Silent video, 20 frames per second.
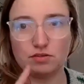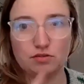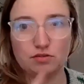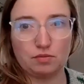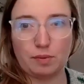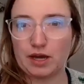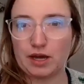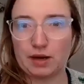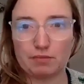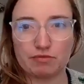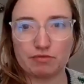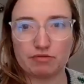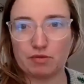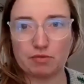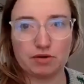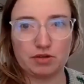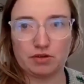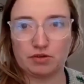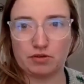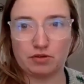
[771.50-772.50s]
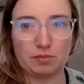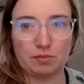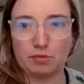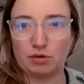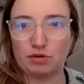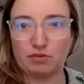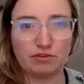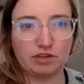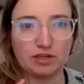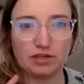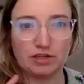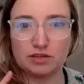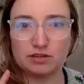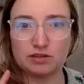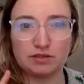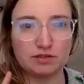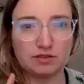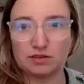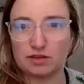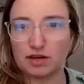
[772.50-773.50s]
you pay up front when you go to a movie,
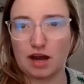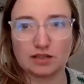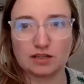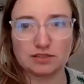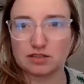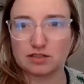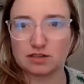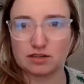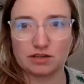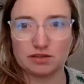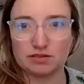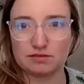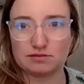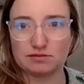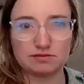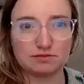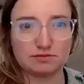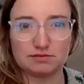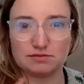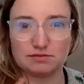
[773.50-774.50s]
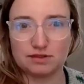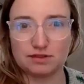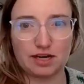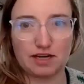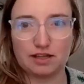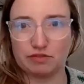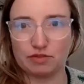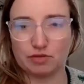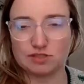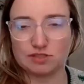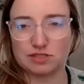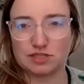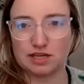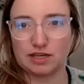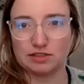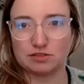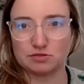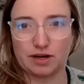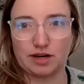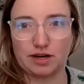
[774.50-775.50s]
concert, any of those
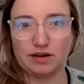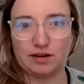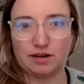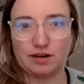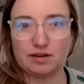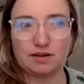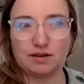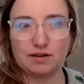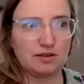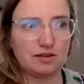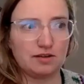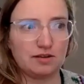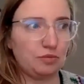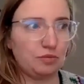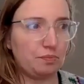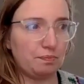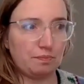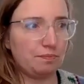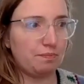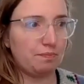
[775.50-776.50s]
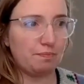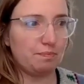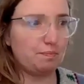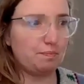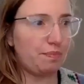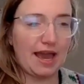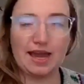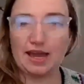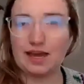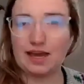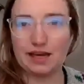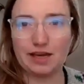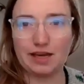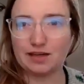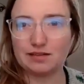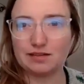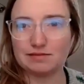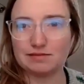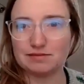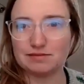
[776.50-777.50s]
things, right? You
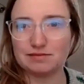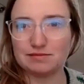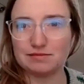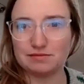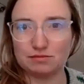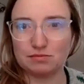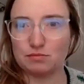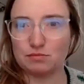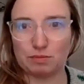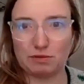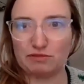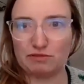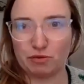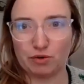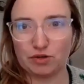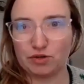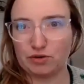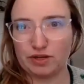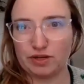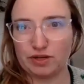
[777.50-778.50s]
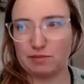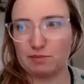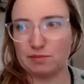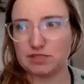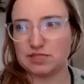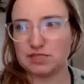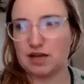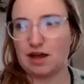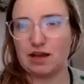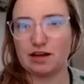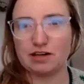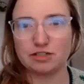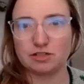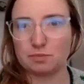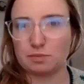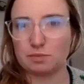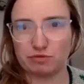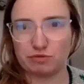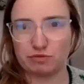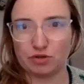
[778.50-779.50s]
pay before you get a
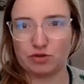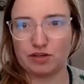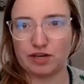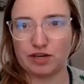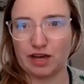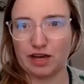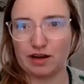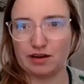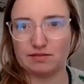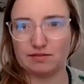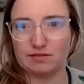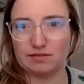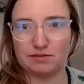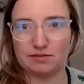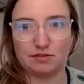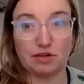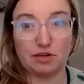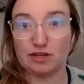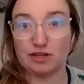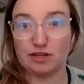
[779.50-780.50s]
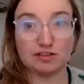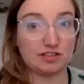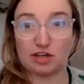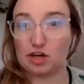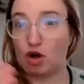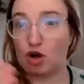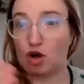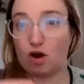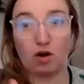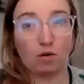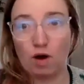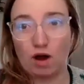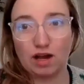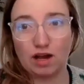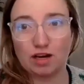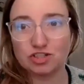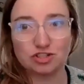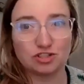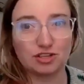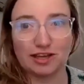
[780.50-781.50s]
massage, before you get into the car
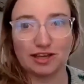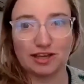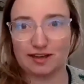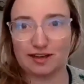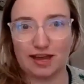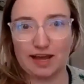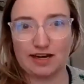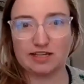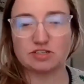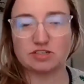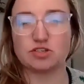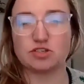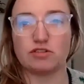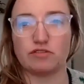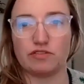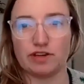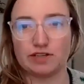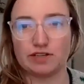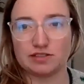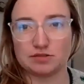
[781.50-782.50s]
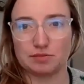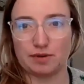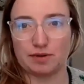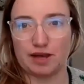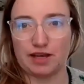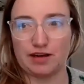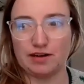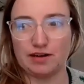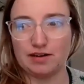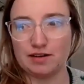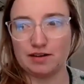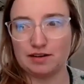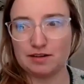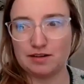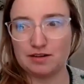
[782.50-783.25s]
wash, like any service, right?